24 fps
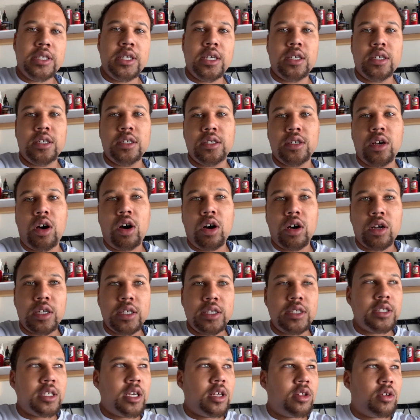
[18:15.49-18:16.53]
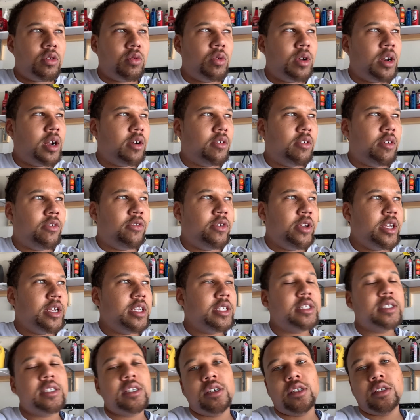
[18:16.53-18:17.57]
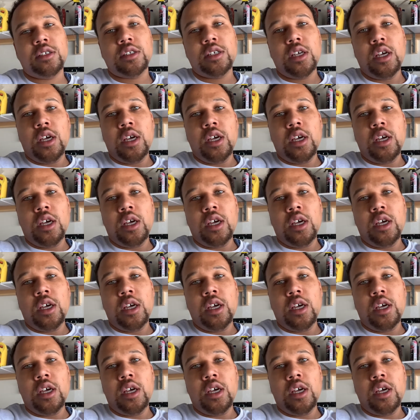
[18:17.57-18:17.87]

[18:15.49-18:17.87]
There's all these other whatever fees. There's,